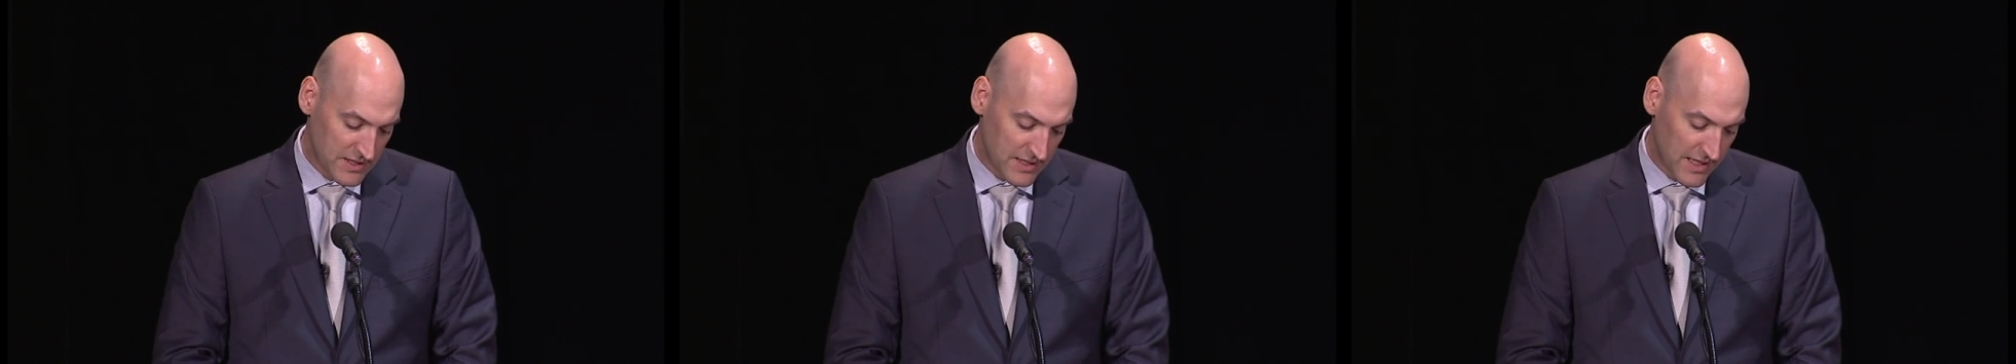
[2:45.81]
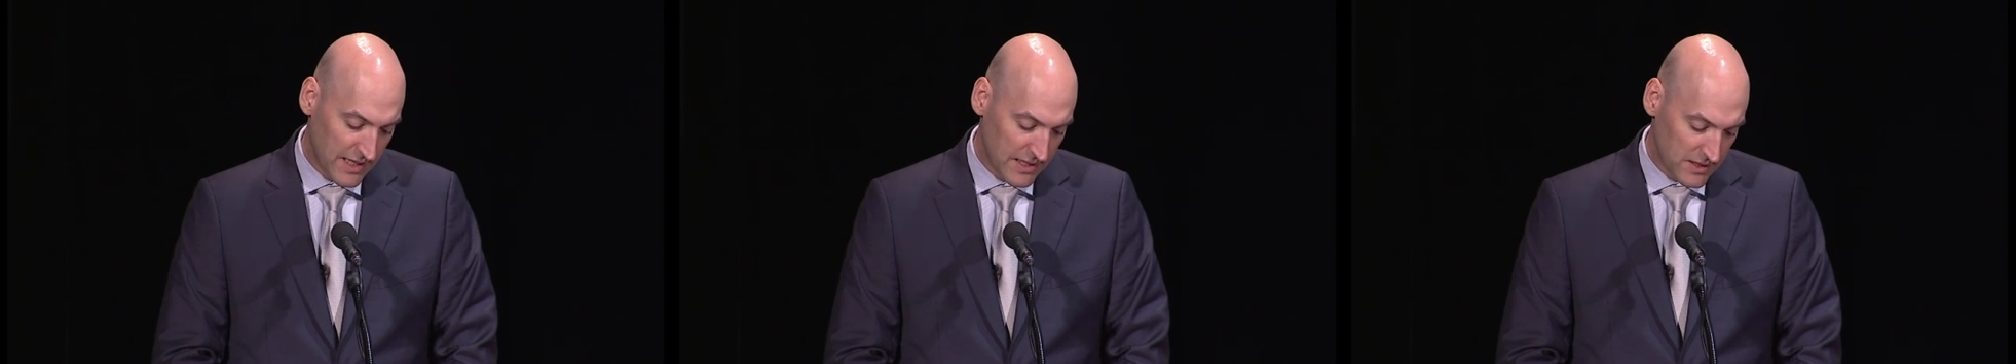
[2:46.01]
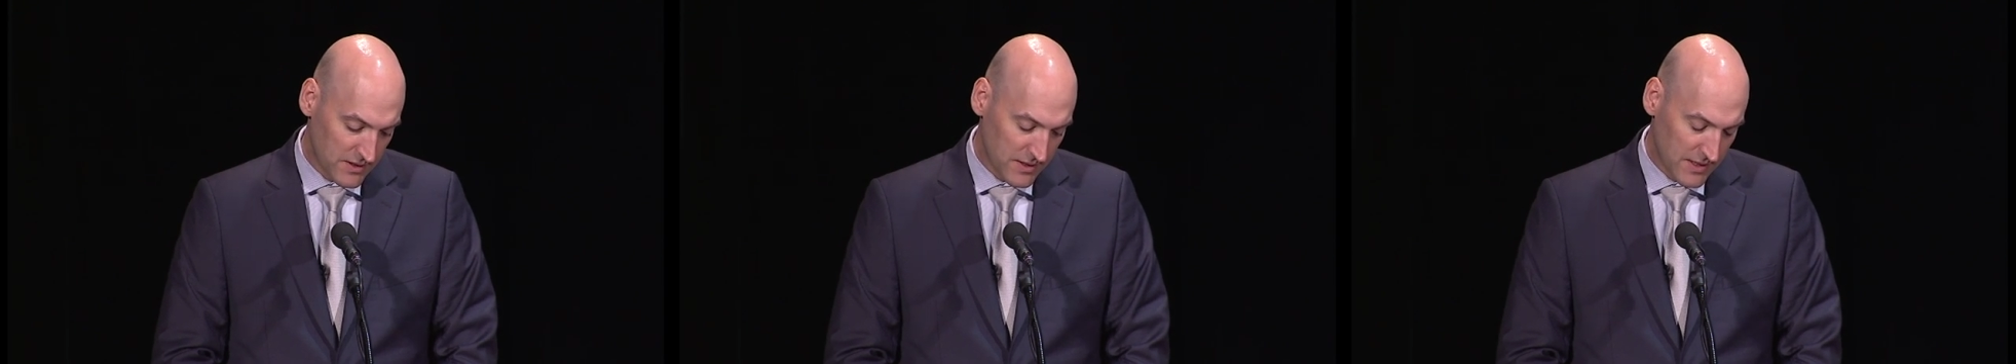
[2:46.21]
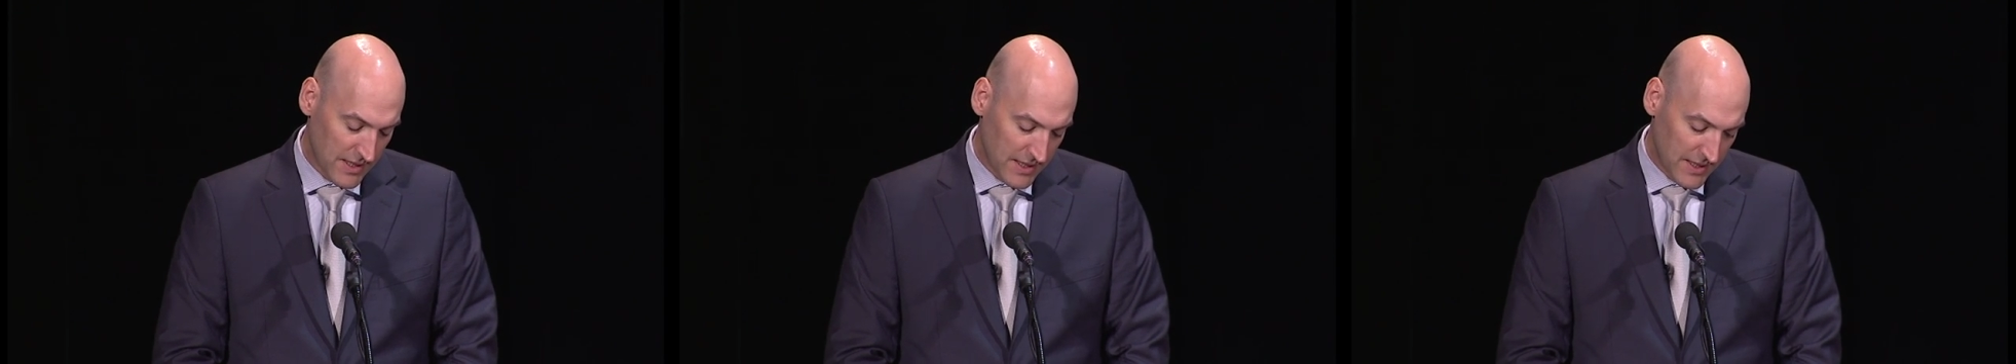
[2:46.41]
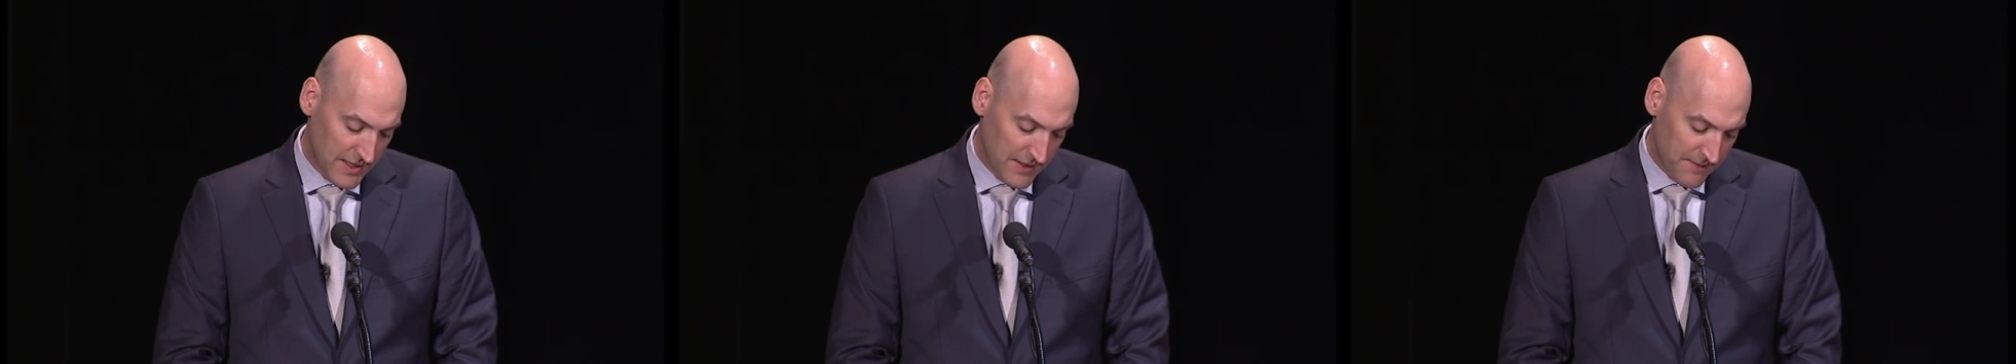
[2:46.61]
States.
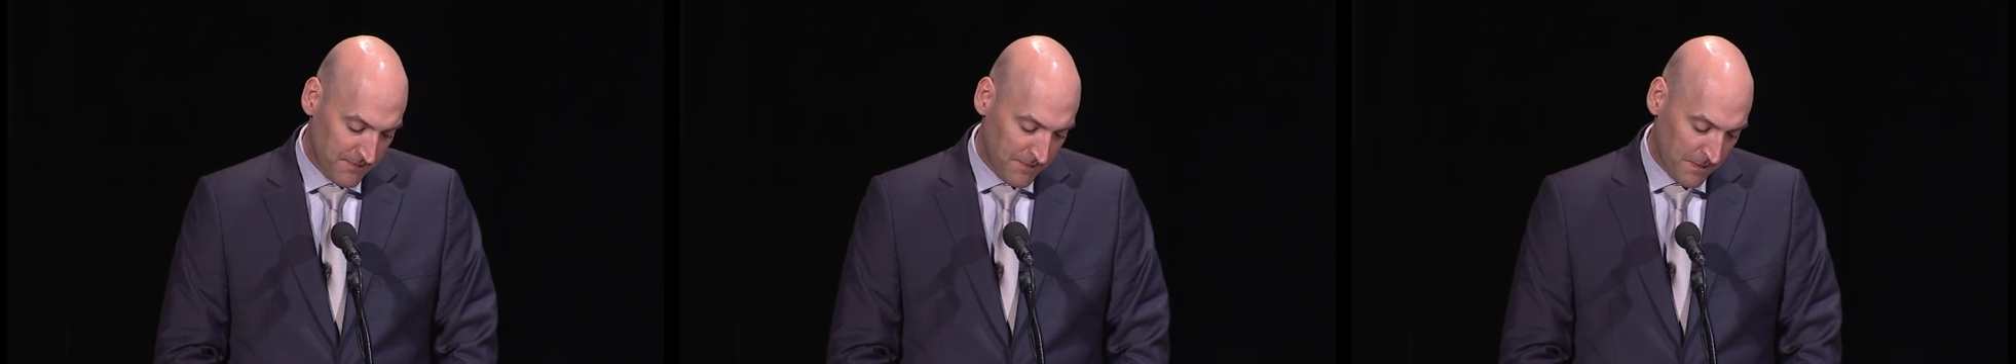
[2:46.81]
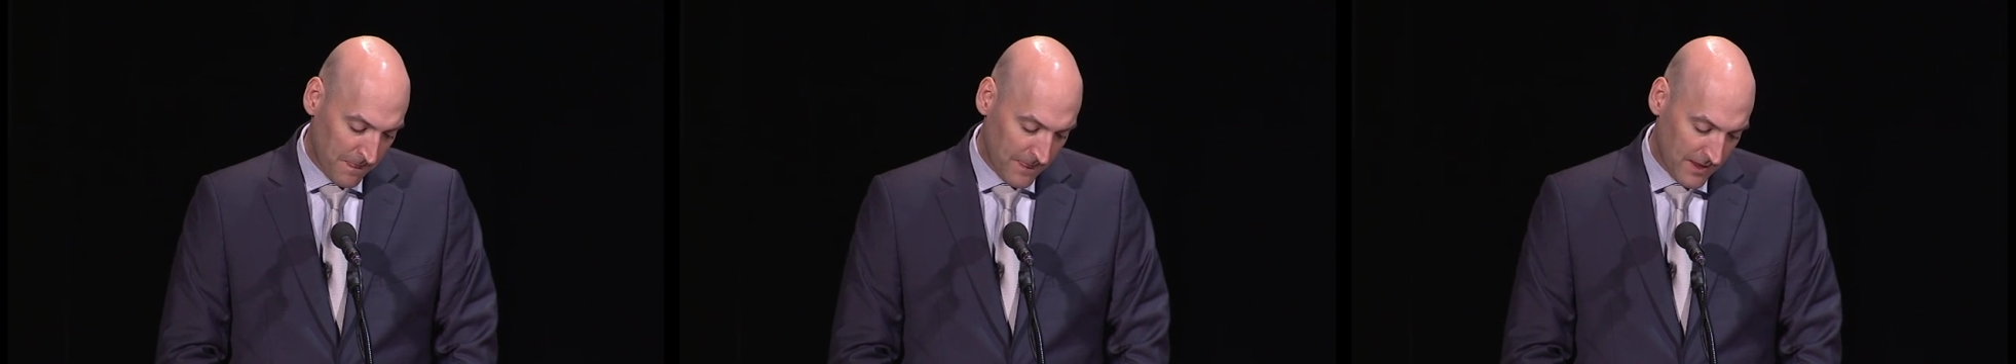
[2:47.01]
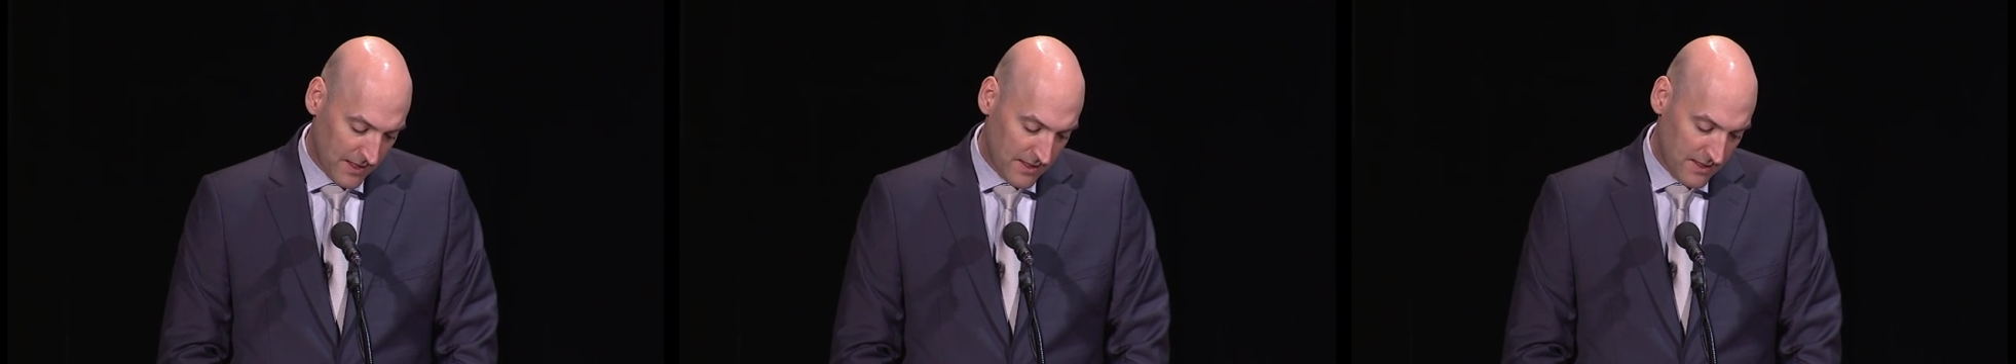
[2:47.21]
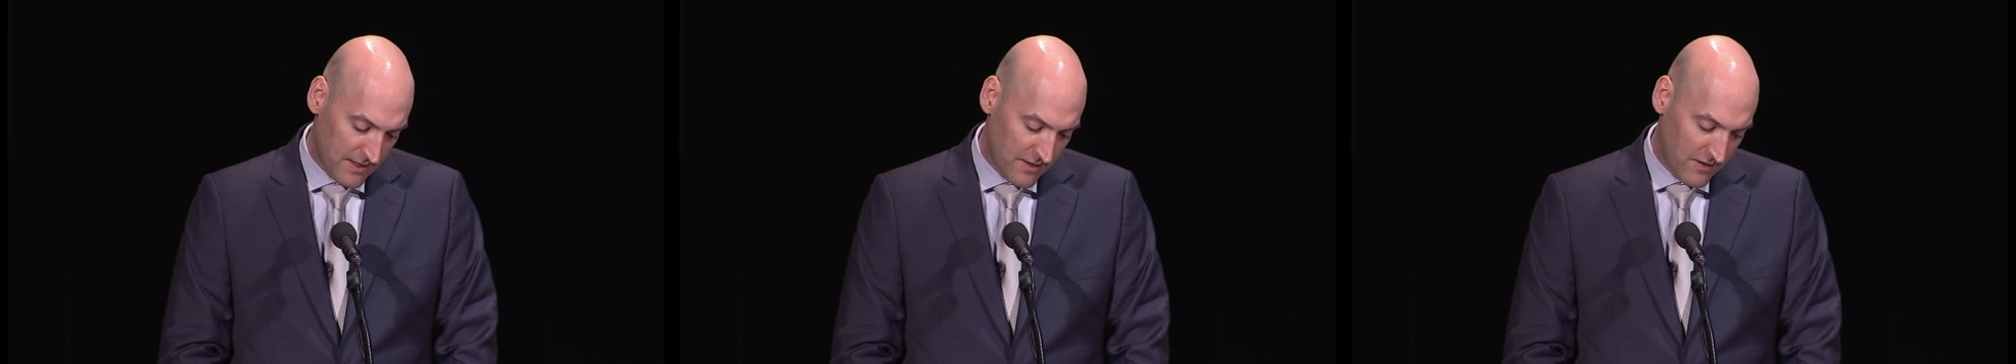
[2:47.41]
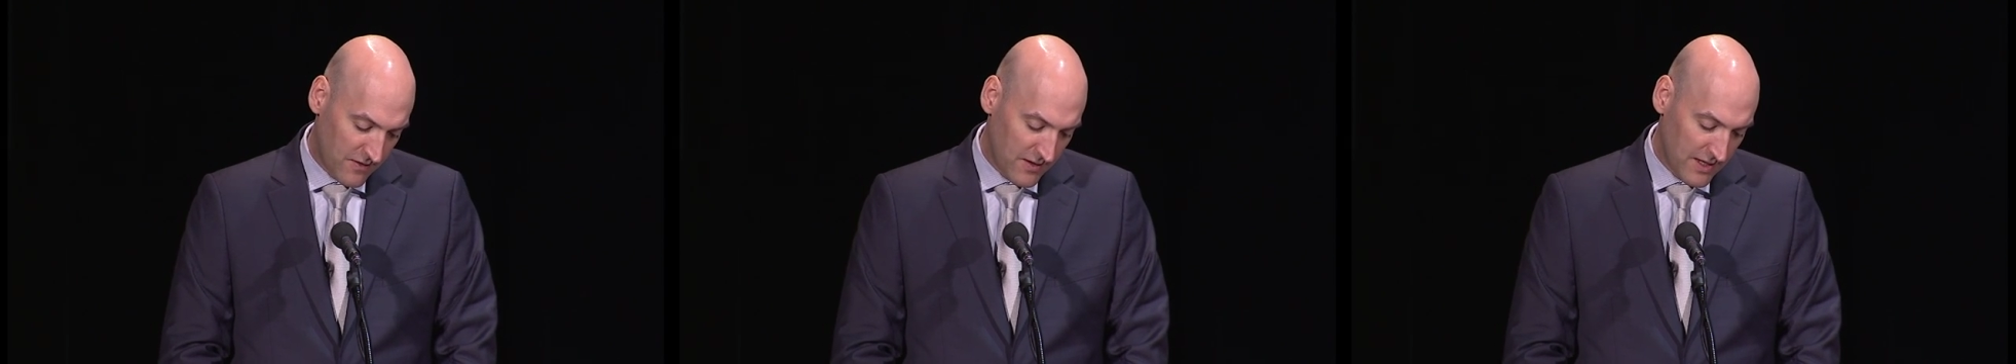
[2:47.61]

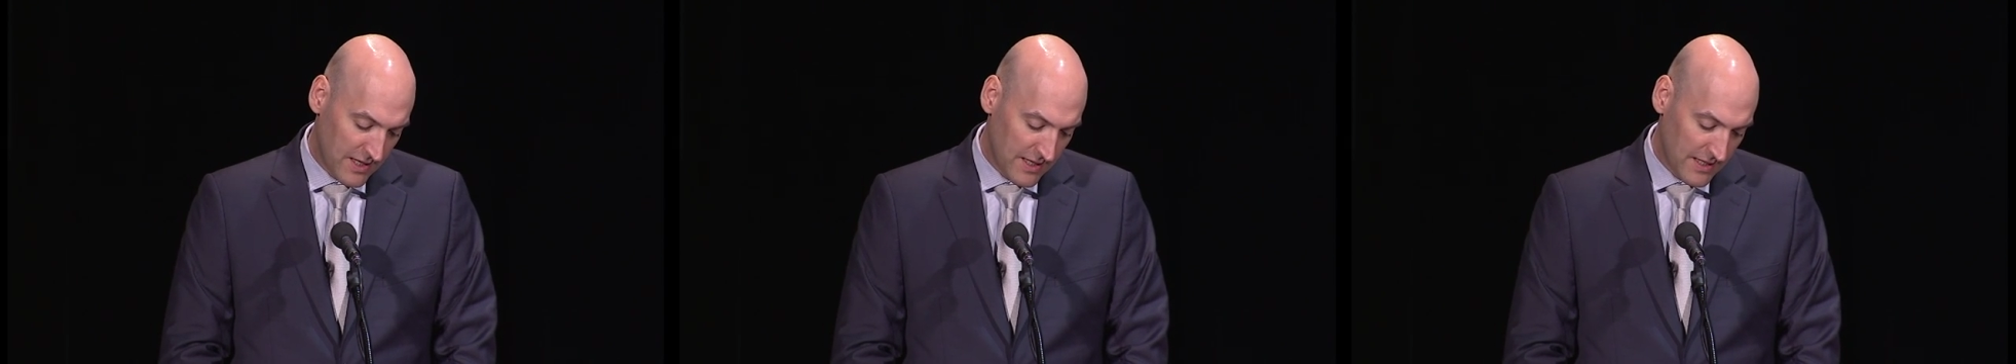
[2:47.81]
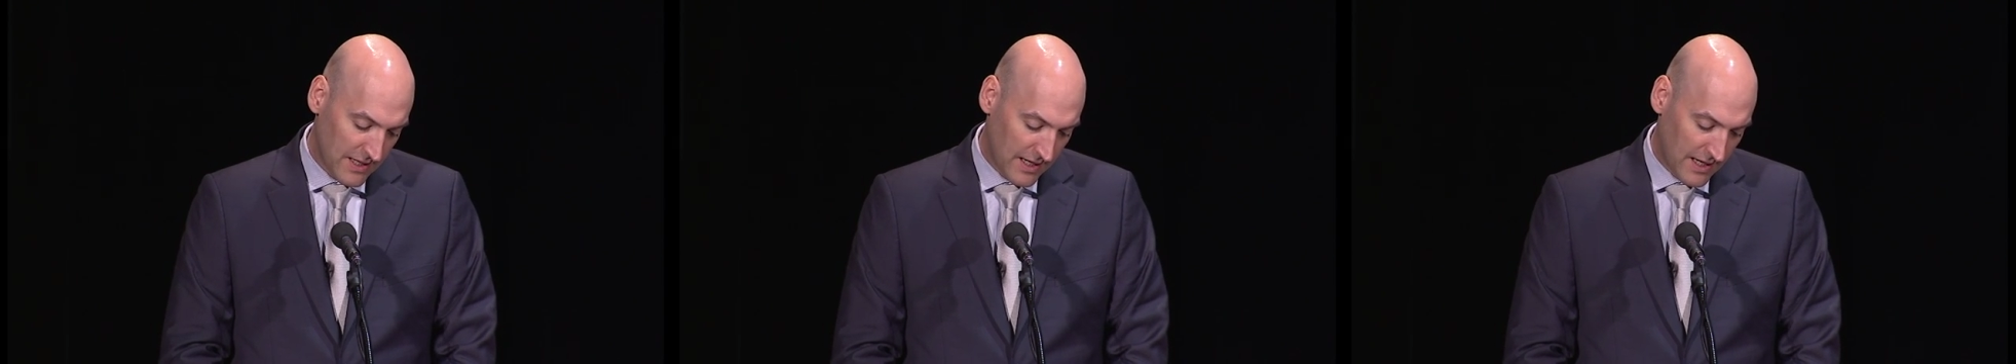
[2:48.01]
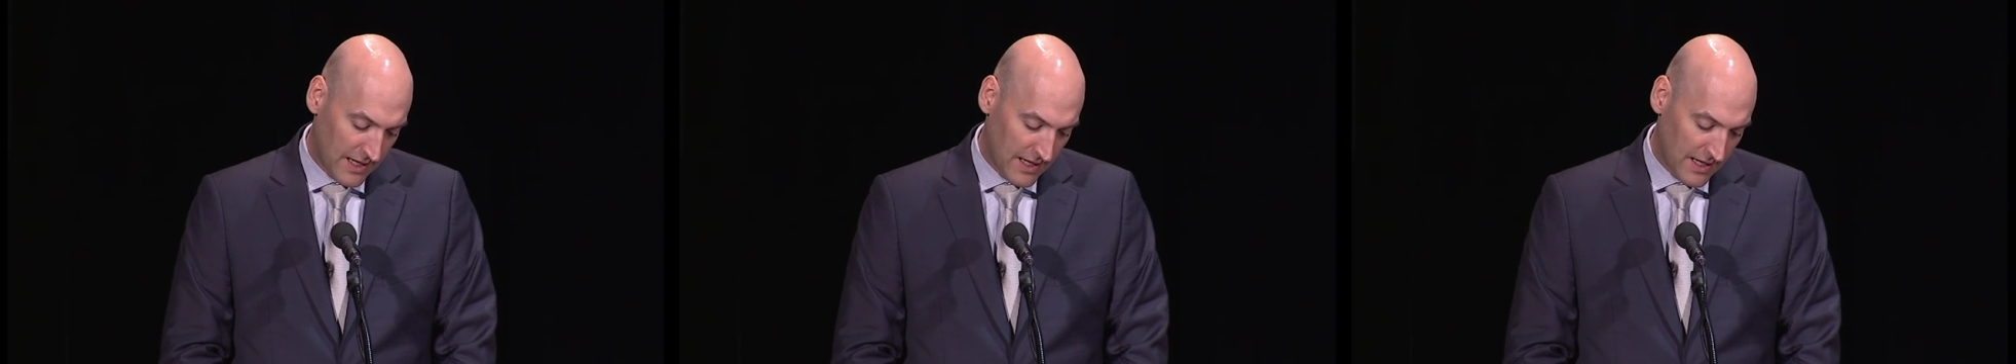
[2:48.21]
There